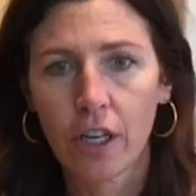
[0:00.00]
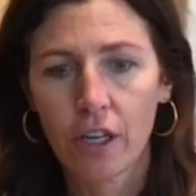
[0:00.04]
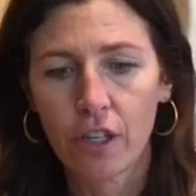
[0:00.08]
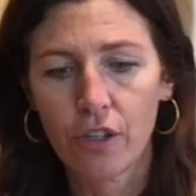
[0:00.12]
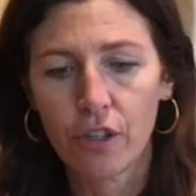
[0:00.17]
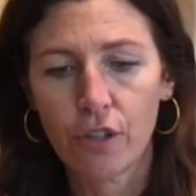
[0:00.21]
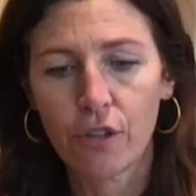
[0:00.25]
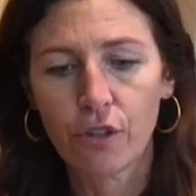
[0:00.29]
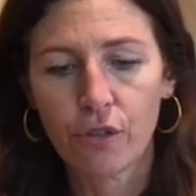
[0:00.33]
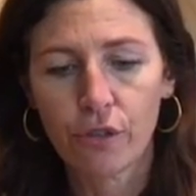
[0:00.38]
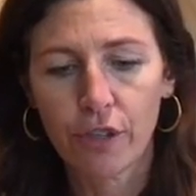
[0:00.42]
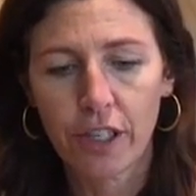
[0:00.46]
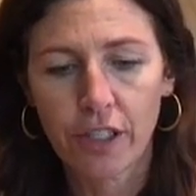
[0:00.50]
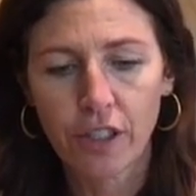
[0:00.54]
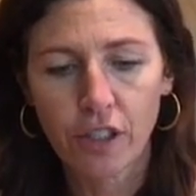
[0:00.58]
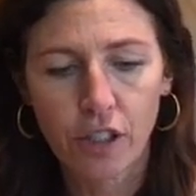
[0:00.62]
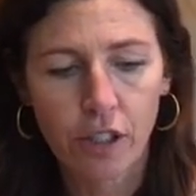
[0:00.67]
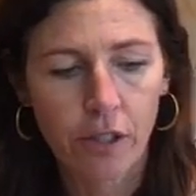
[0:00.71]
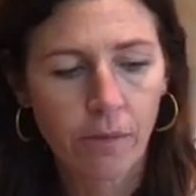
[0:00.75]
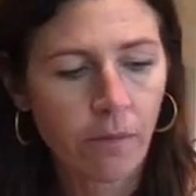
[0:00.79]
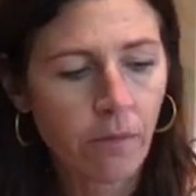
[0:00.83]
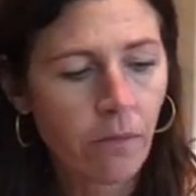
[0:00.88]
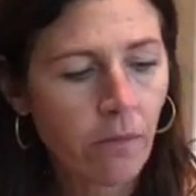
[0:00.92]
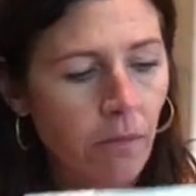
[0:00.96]
of
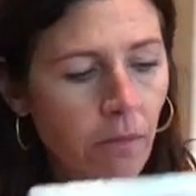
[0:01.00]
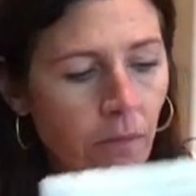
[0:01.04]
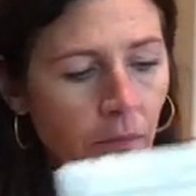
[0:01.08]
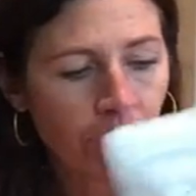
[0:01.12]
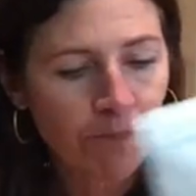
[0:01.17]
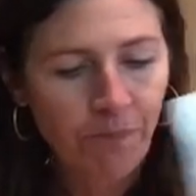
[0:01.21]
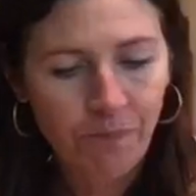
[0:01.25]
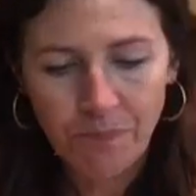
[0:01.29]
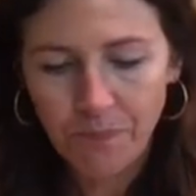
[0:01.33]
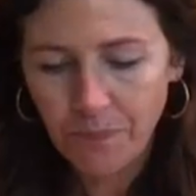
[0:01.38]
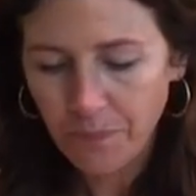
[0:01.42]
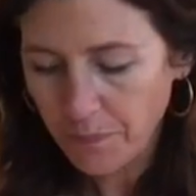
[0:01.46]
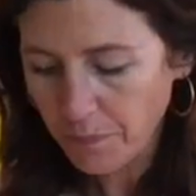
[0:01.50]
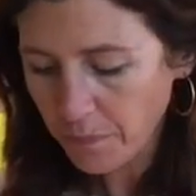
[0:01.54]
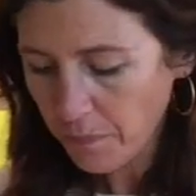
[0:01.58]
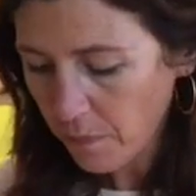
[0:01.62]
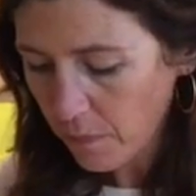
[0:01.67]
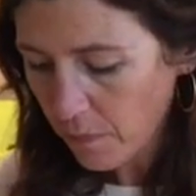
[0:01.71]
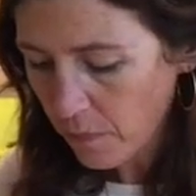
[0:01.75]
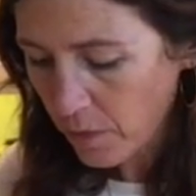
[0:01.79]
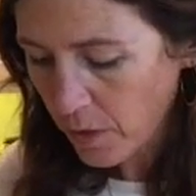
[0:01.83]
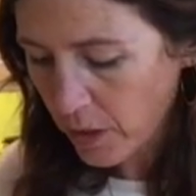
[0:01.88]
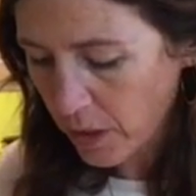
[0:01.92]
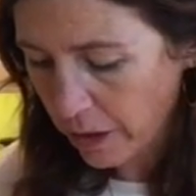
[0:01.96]
nutrients.
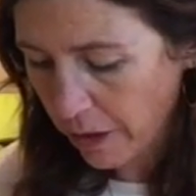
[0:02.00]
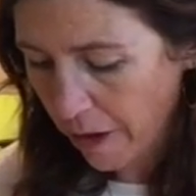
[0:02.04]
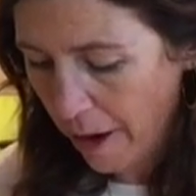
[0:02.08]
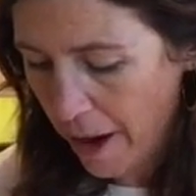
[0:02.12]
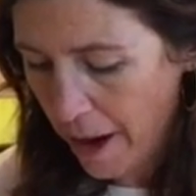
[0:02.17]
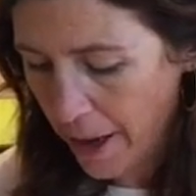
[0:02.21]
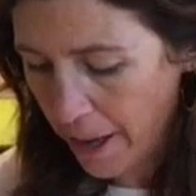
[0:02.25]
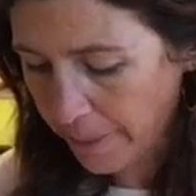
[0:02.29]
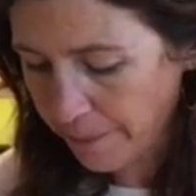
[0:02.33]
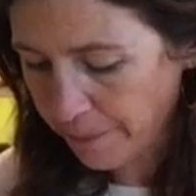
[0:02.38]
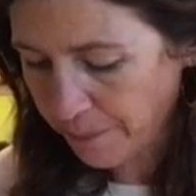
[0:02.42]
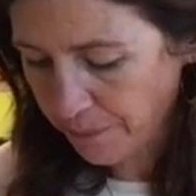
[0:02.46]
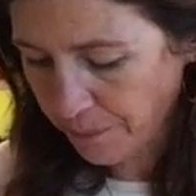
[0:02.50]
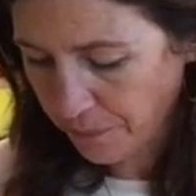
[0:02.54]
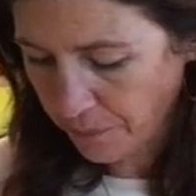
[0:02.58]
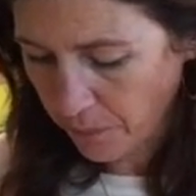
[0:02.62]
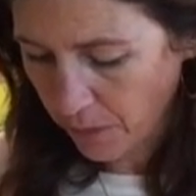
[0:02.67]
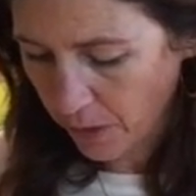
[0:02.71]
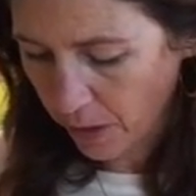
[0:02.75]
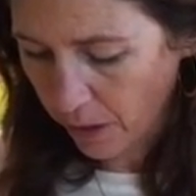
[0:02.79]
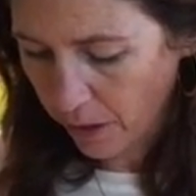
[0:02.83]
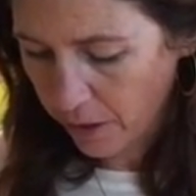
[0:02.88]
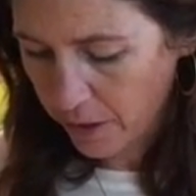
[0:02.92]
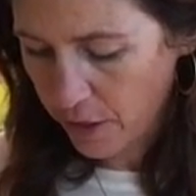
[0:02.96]
And,
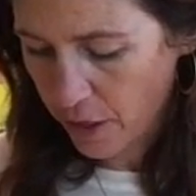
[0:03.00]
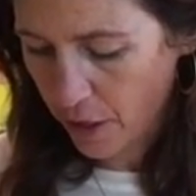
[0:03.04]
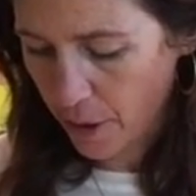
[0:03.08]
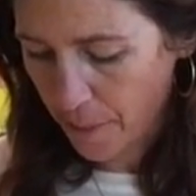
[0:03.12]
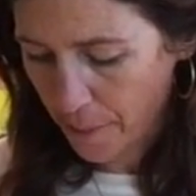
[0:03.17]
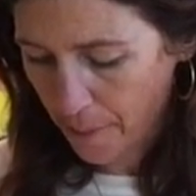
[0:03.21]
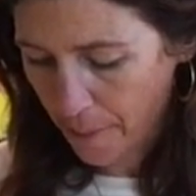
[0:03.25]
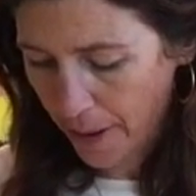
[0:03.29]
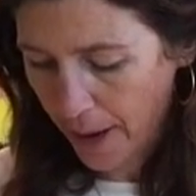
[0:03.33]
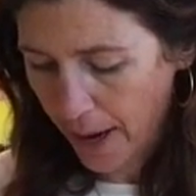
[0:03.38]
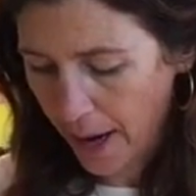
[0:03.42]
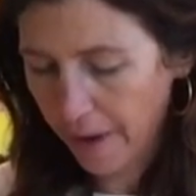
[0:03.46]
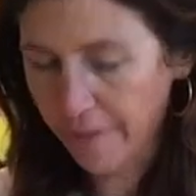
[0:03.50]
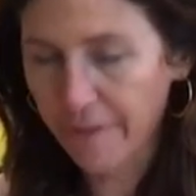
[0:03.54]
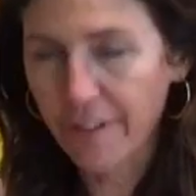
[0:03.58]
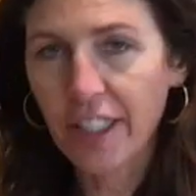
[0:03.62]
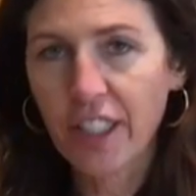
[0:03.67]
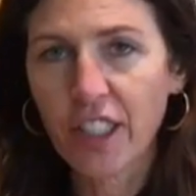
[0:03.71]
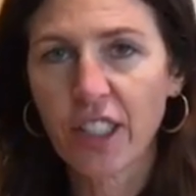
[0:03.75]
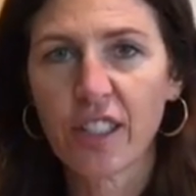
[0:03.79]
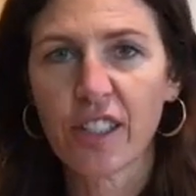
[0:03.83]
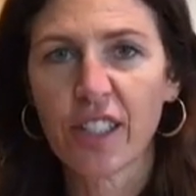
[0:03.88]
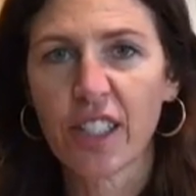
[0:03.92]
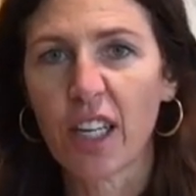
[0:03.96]
you know, have
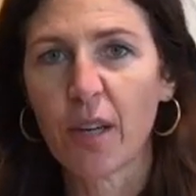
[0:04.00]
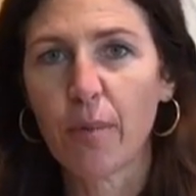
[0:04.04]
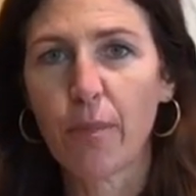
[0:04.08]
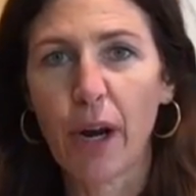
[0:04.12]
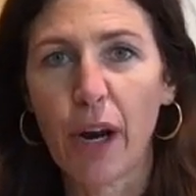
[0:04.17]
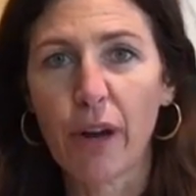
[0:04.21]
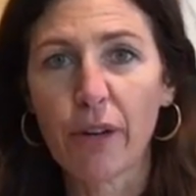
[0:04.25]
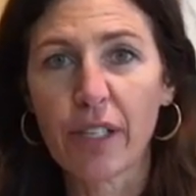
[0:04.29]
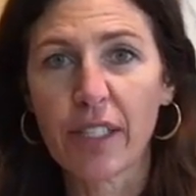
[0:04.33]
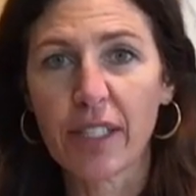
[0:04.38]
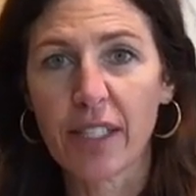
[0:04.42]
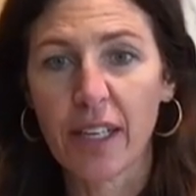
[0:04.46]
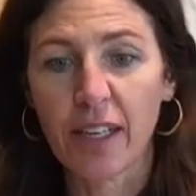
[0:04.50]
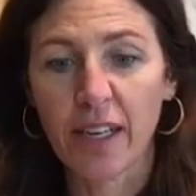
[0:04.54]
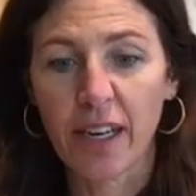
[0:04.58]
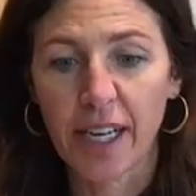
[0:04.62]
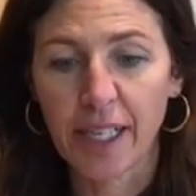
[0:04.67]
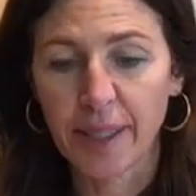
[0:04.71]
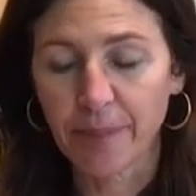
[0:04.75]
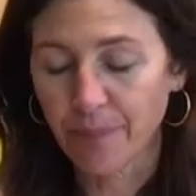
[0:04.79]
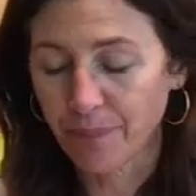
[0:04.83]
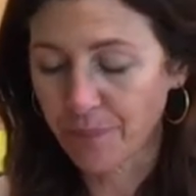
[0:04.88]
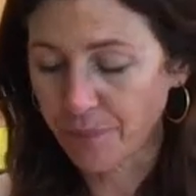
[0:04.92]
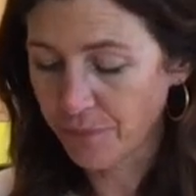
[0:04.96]
this instead of brownies at
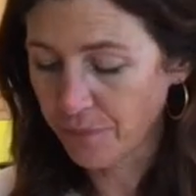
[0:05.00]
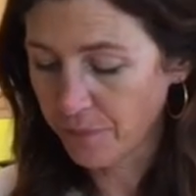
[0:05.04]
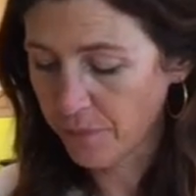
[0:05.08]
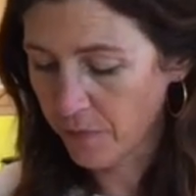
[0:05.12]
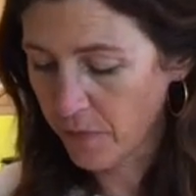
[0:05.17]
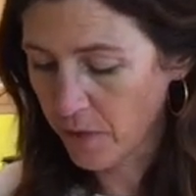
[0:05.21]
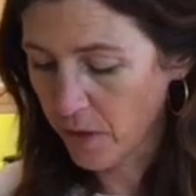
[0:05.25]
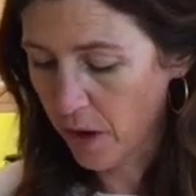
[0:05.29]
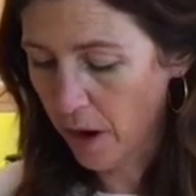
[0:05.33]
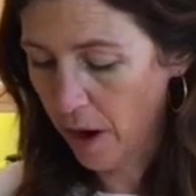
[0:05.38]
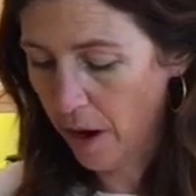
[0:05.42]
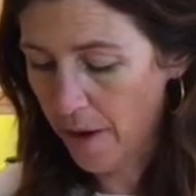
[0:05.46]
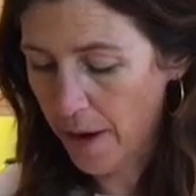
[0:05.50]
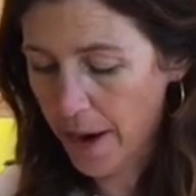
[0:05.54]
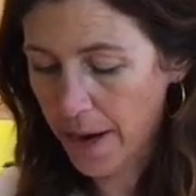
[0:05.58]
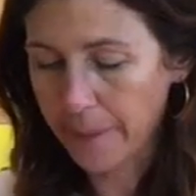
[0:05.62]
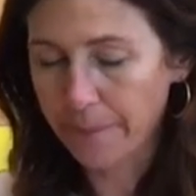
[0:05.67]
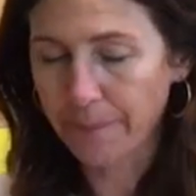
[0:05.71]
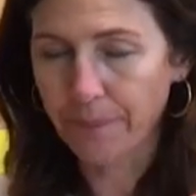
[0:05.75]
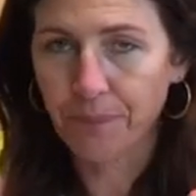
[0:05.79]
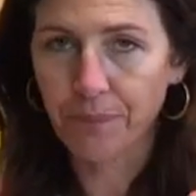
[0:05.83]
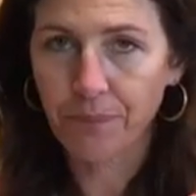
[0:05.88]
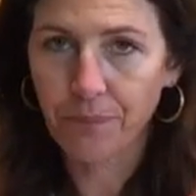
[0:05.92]
night. All right.